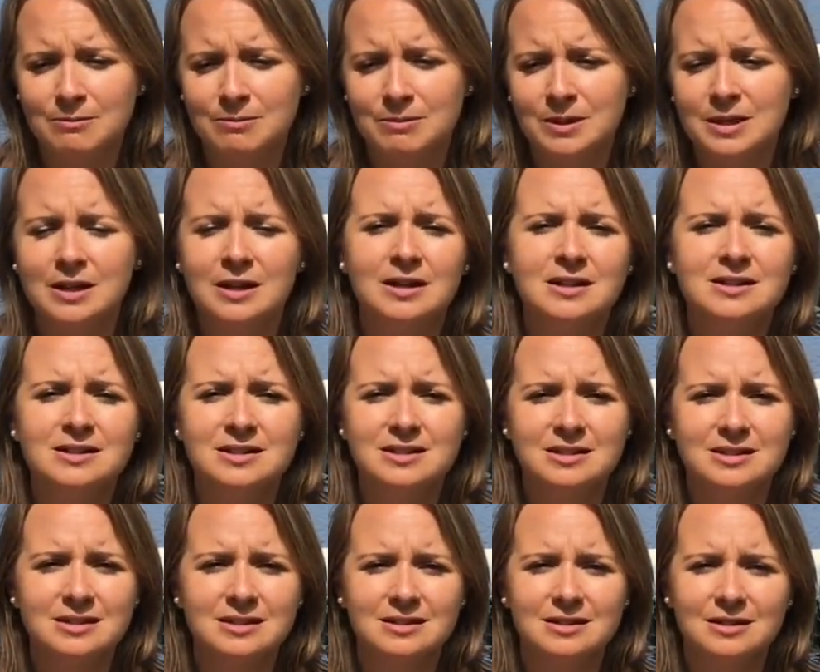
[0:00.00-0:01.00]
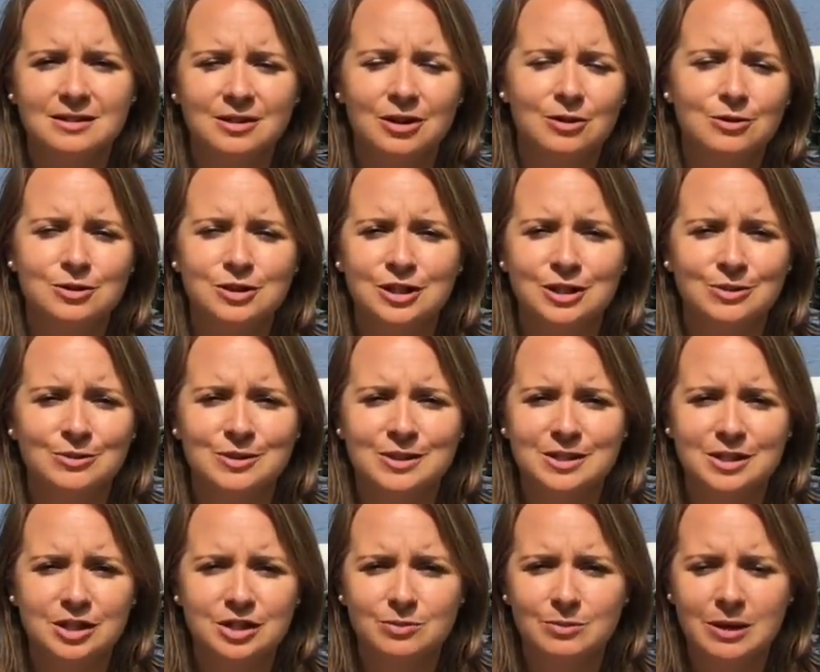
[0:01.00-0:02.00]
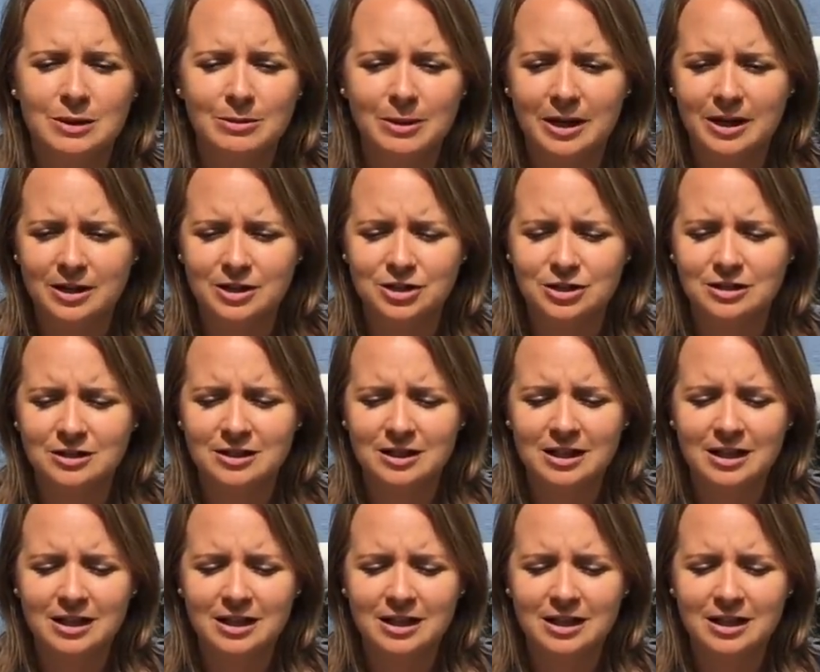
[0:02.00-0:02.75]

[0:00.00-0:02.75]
because coaching was such my passion.